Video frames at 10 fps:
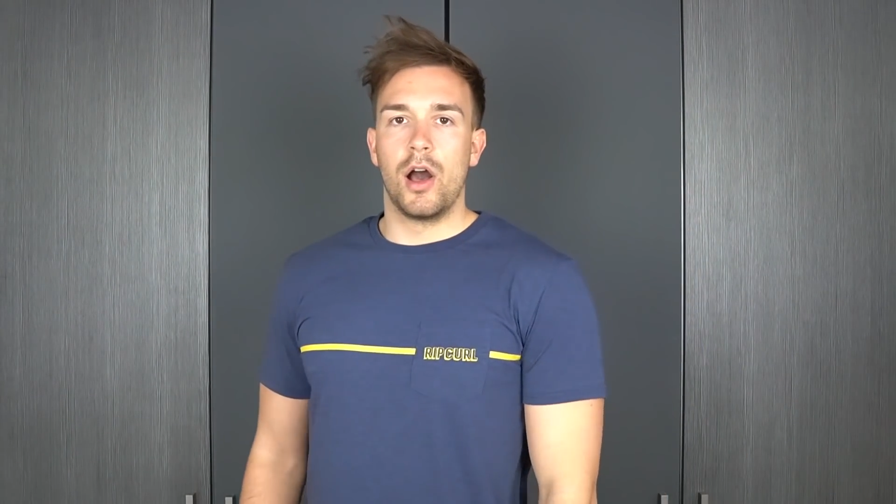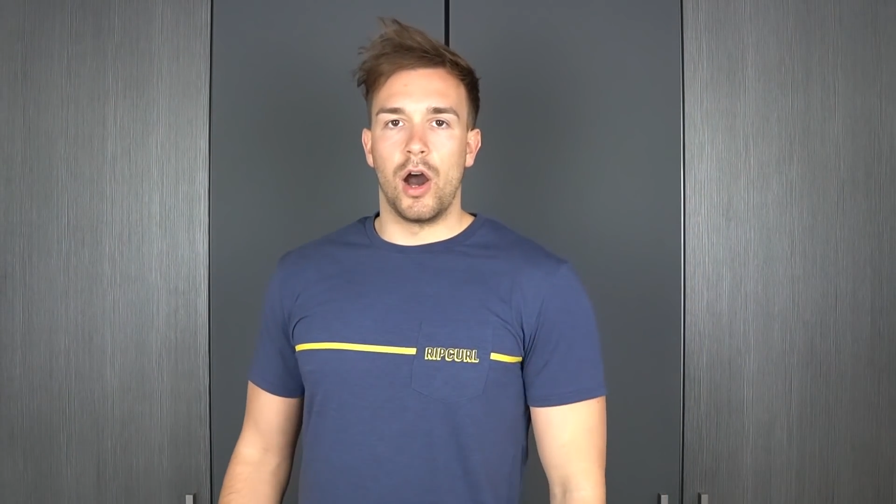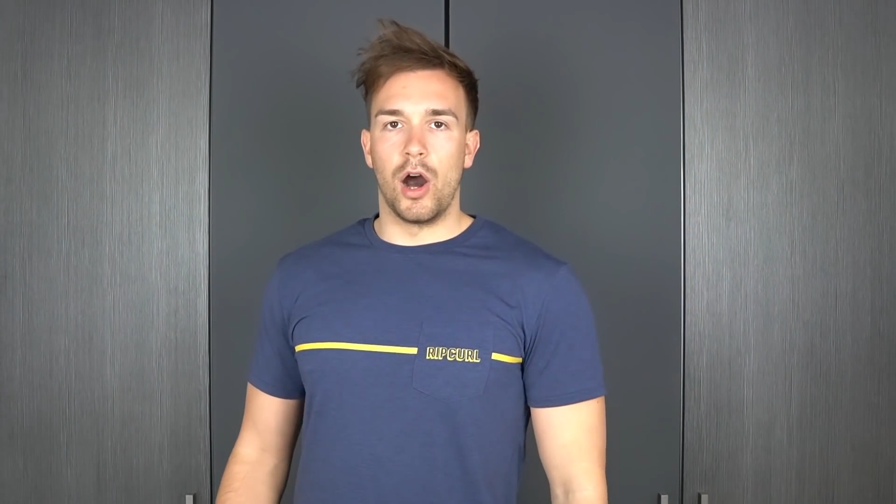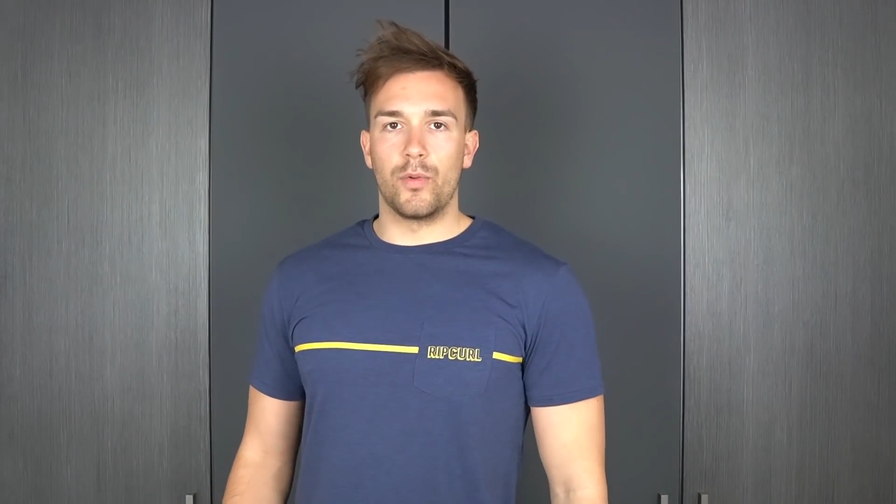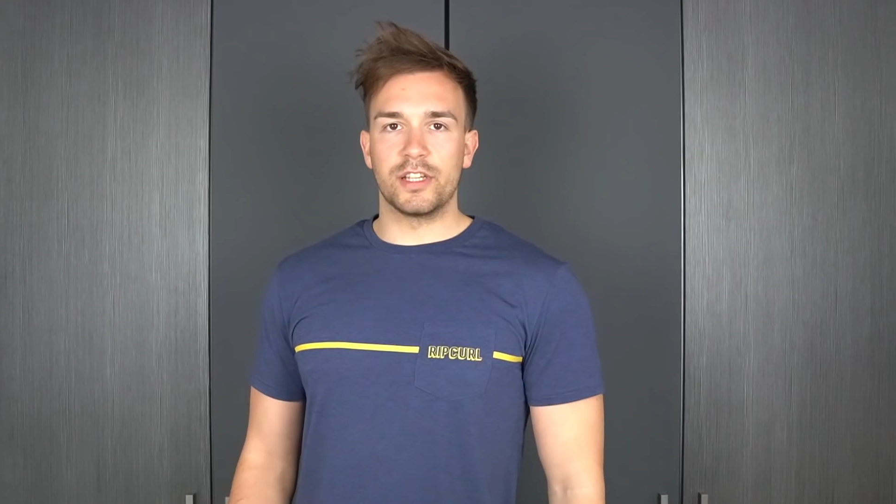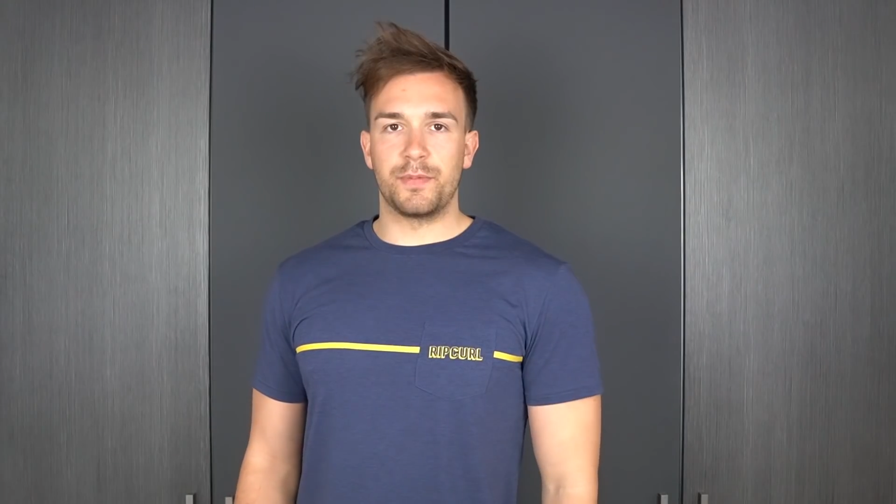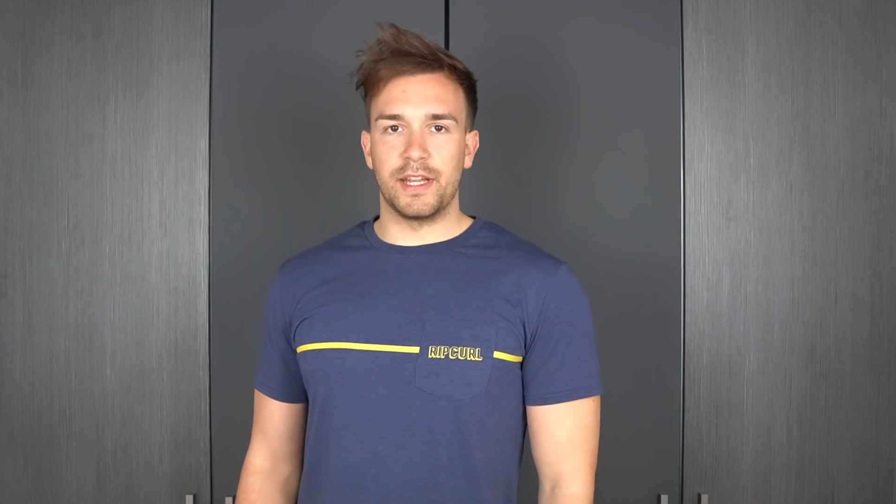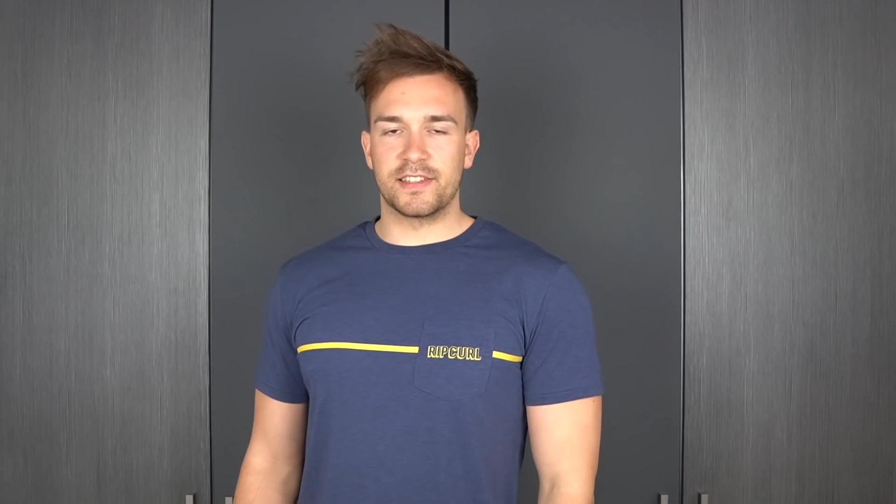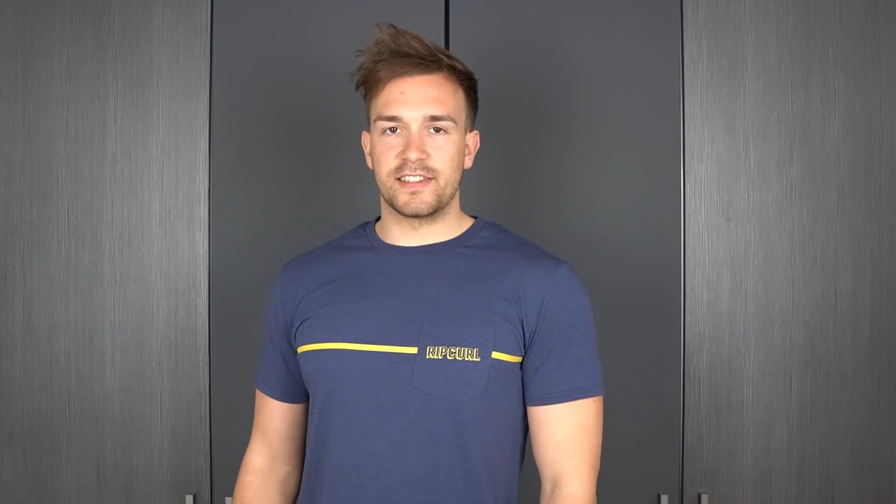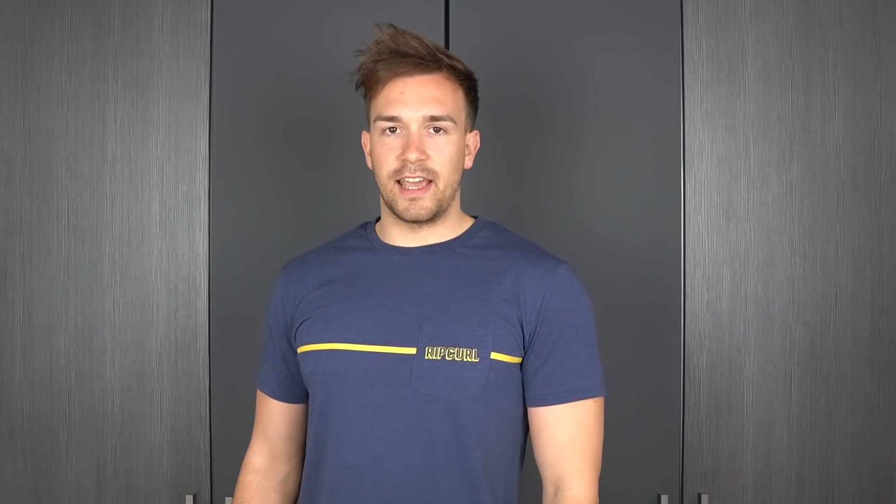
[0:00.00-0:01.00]
always
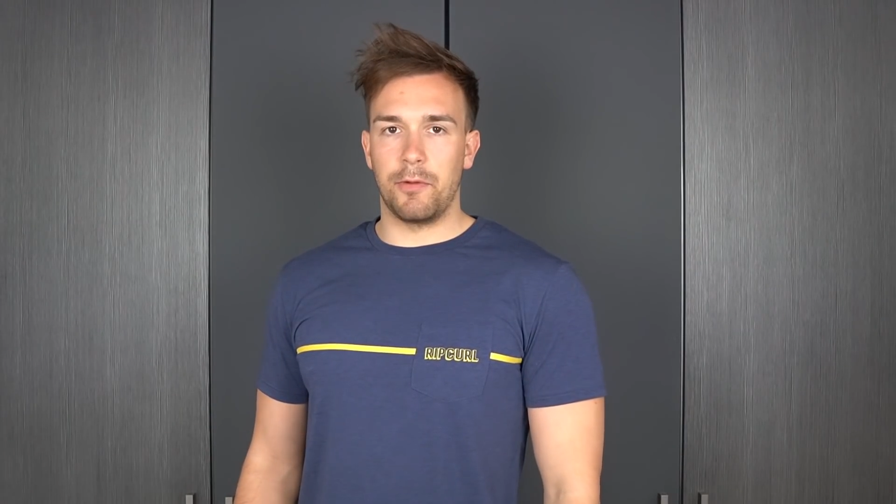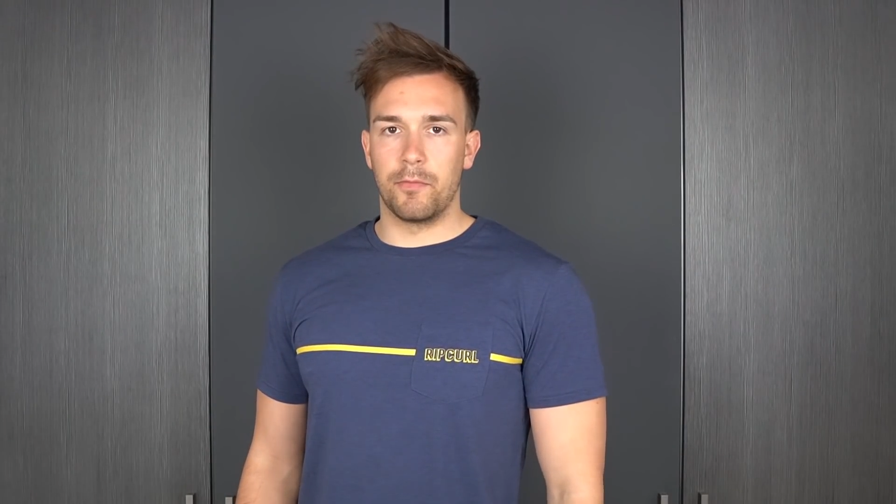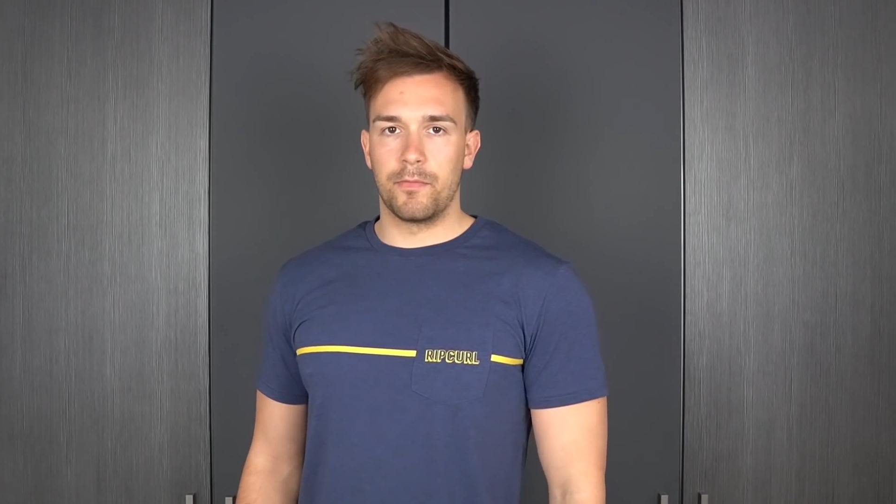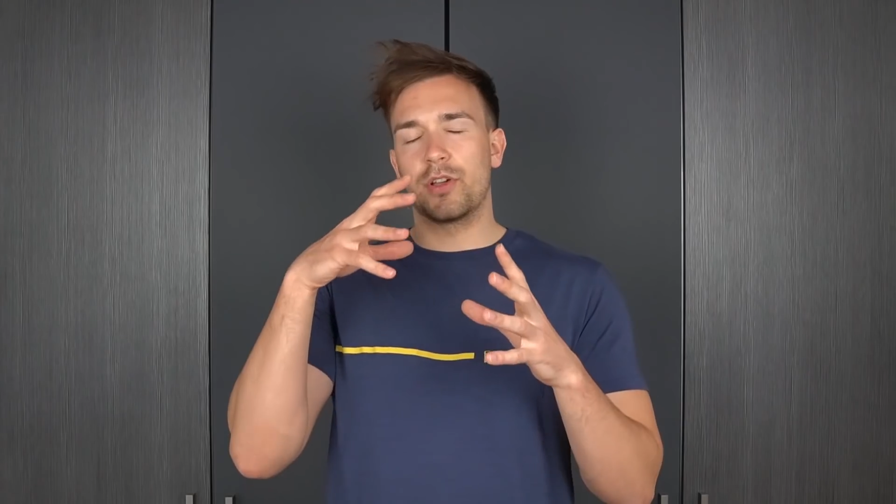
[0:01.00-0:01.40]
be the same